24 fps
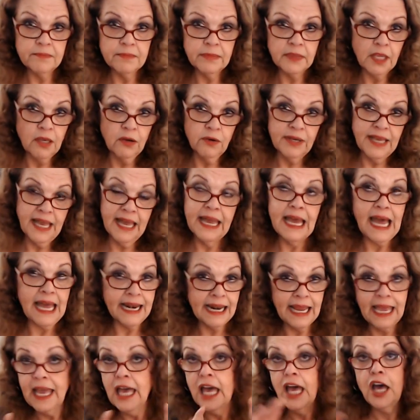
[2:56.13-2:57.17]
Okay, and
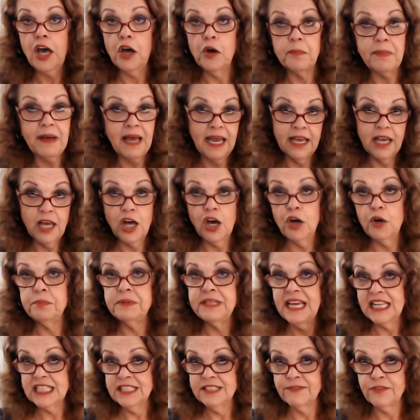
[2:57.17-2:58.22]
I hope
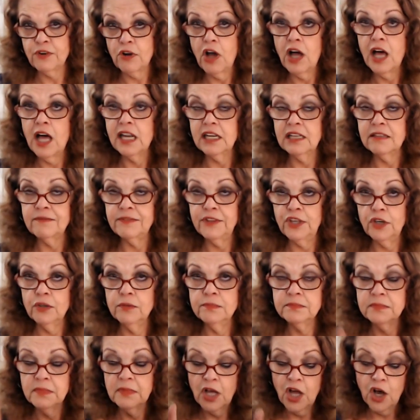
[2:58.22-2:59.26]
that's for all of you.
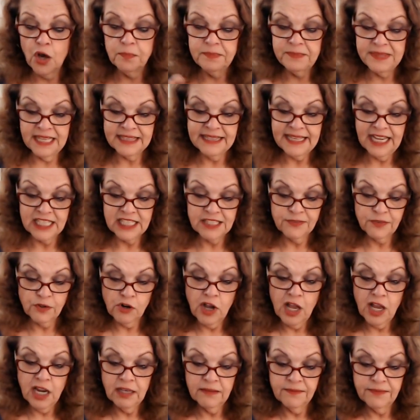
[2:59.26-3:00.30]
Hope that that's for
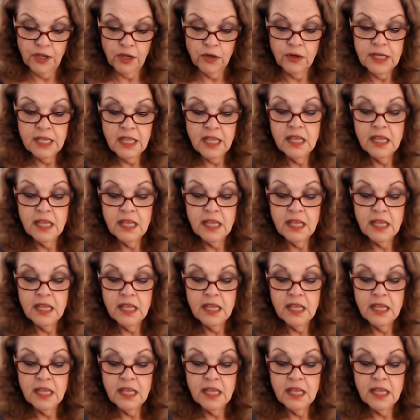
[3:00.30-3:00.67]
all of you.